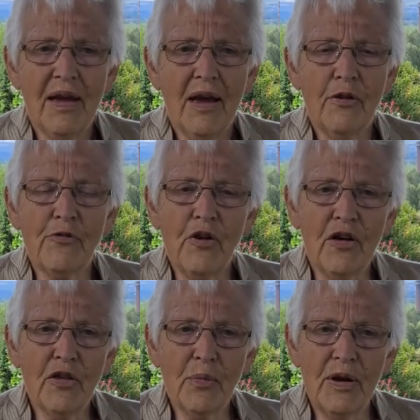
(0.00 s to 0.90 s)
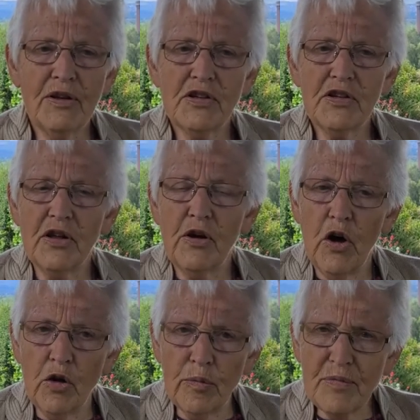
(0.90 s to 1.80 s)
And father went to the
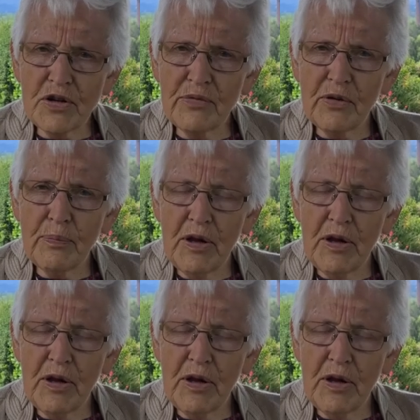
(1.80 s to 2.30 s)
homes of the